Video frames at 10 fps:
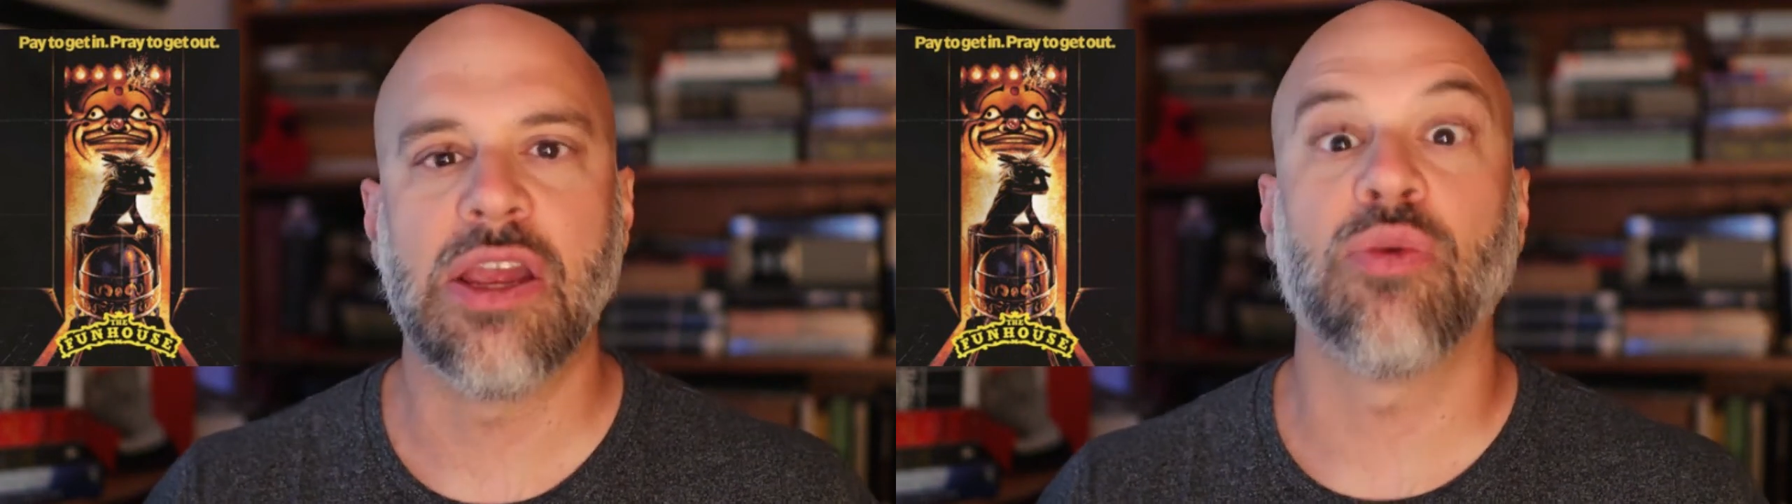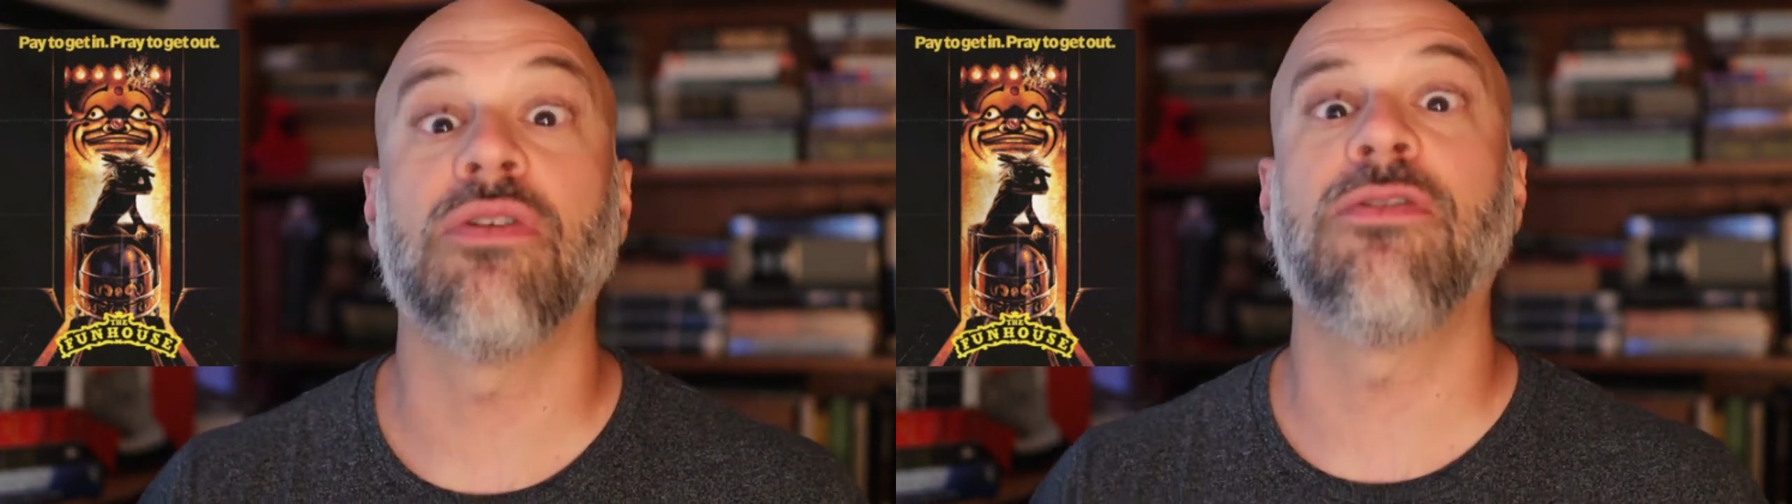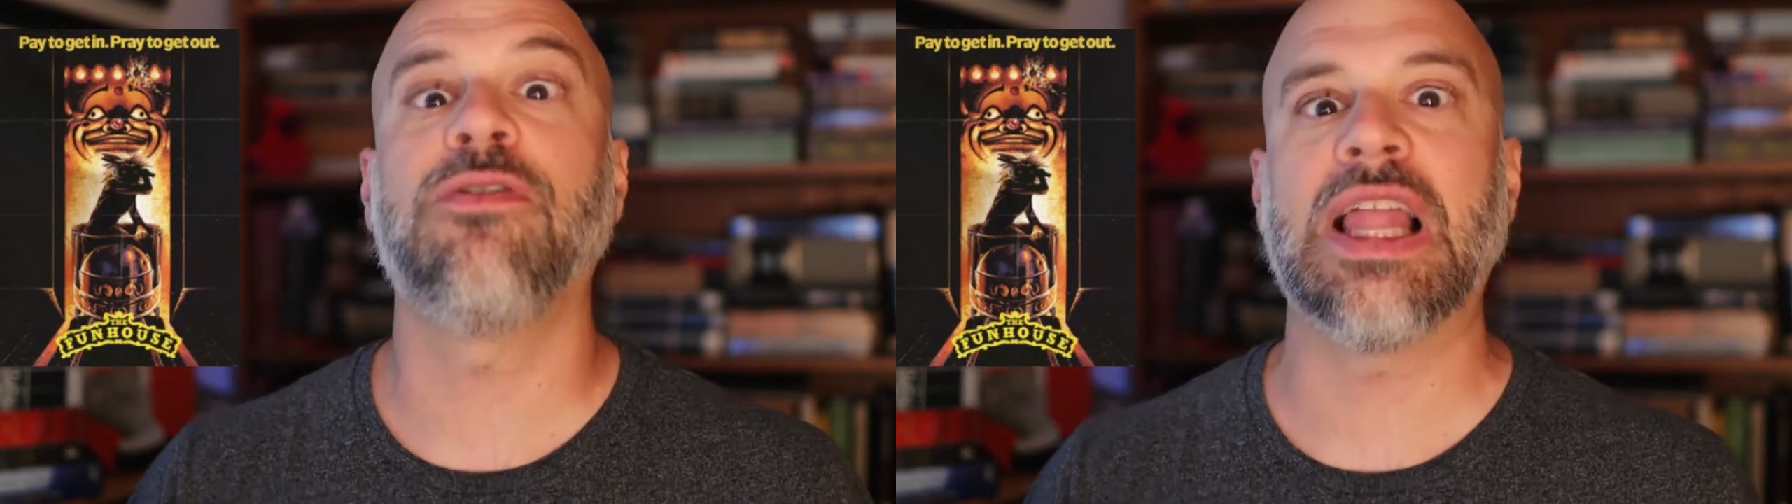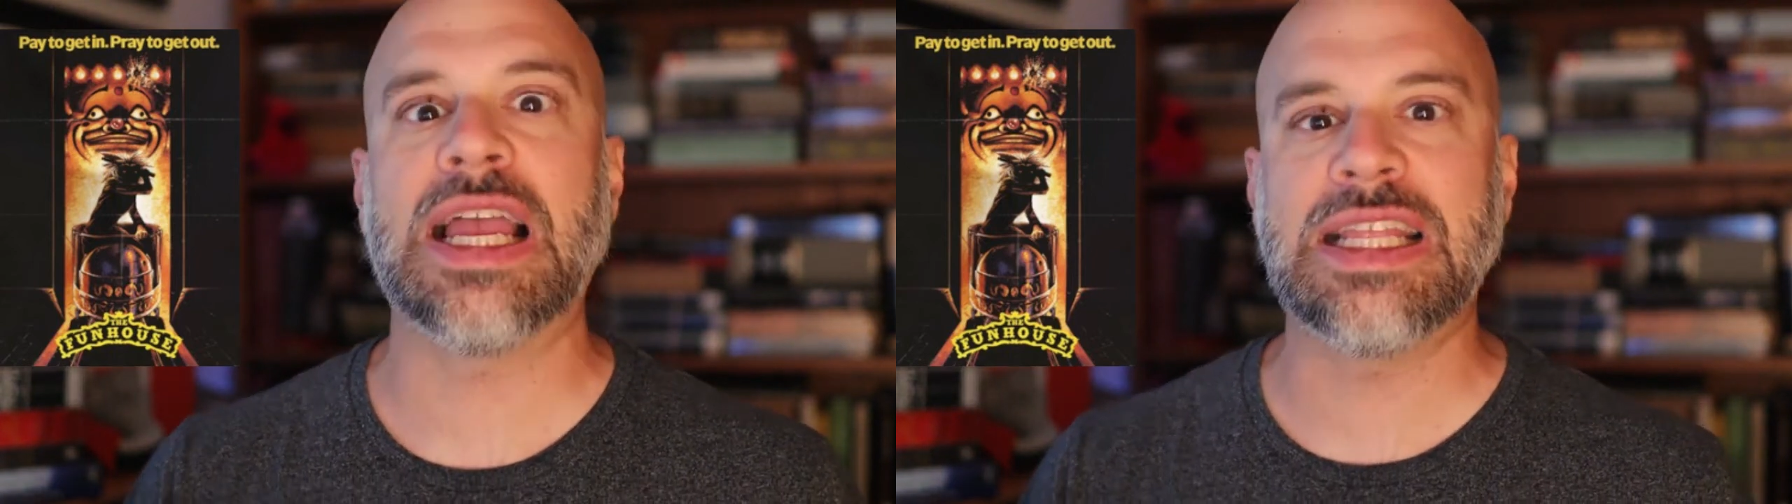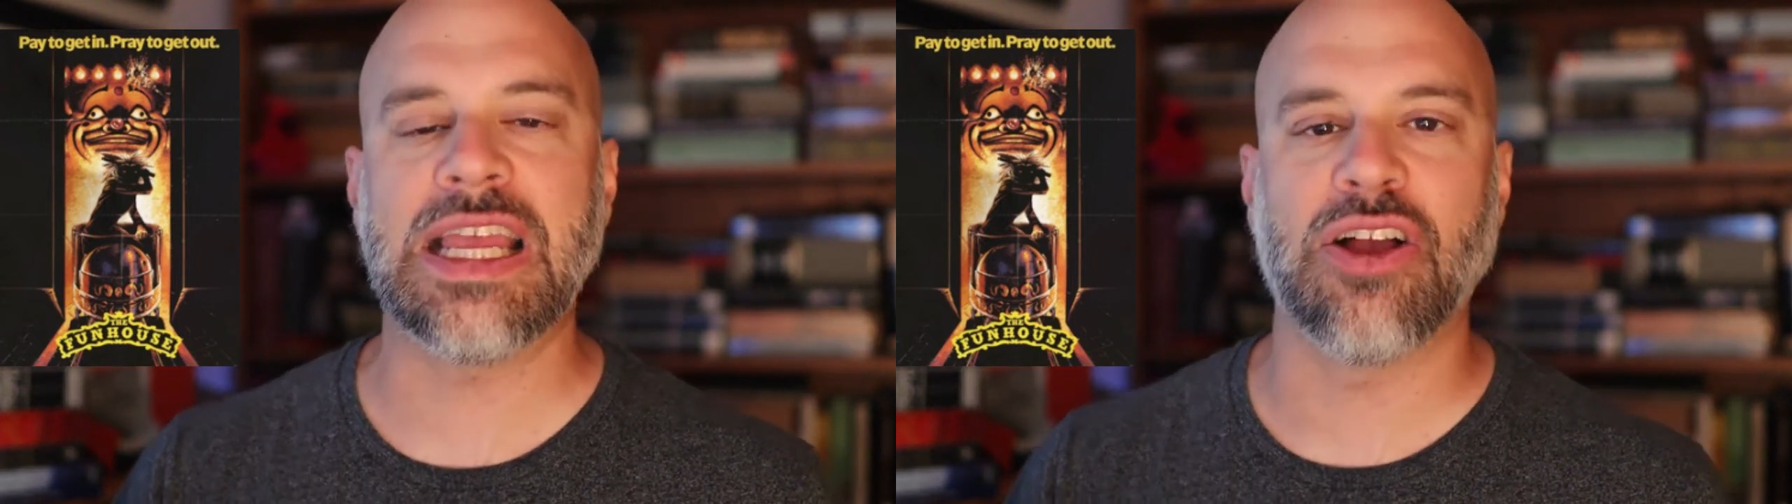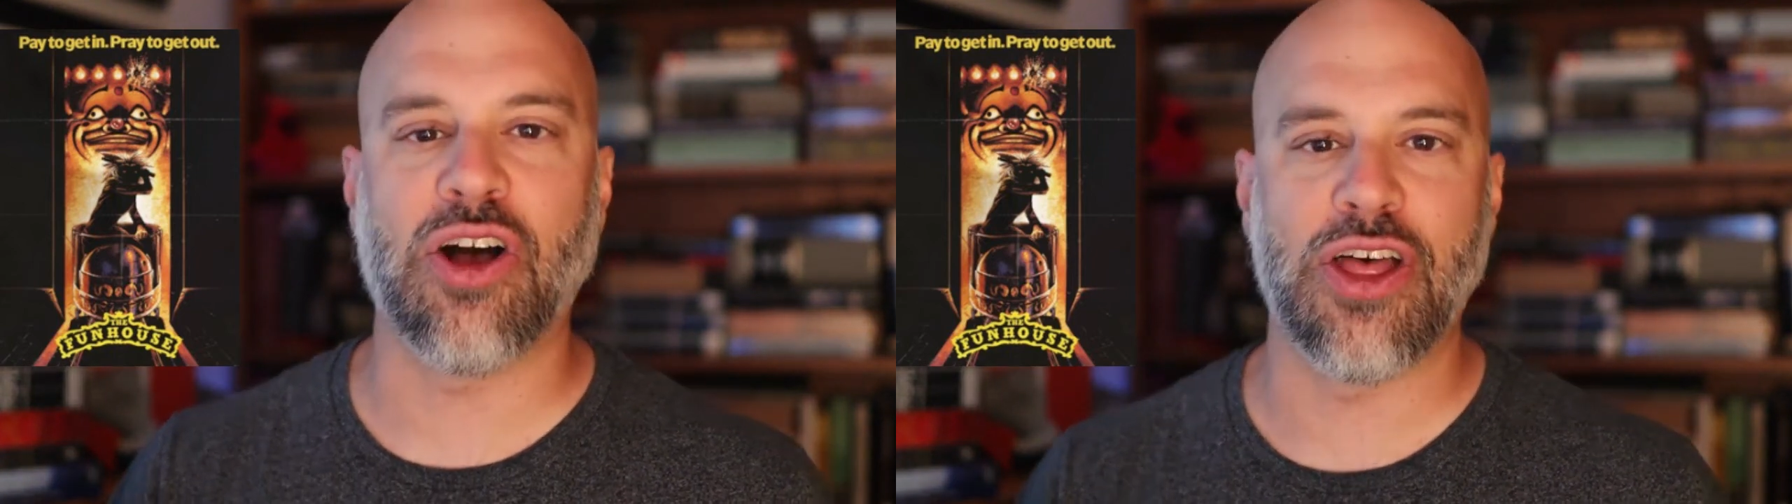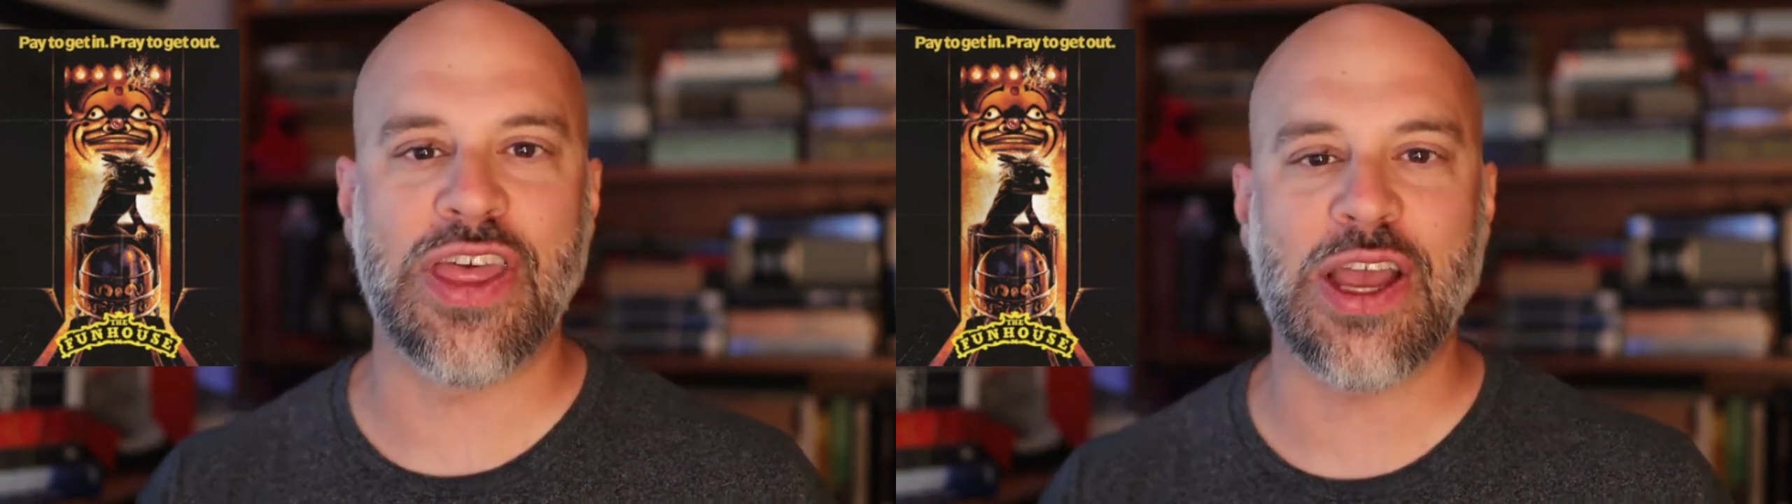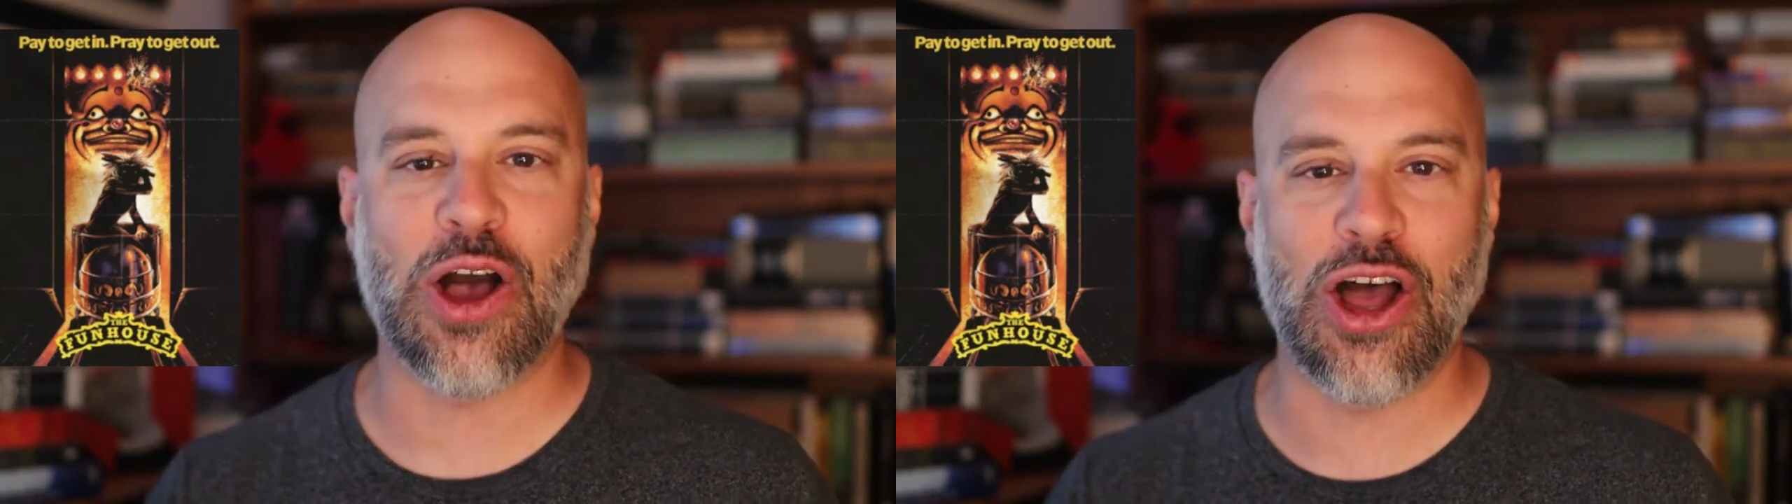reflecting on the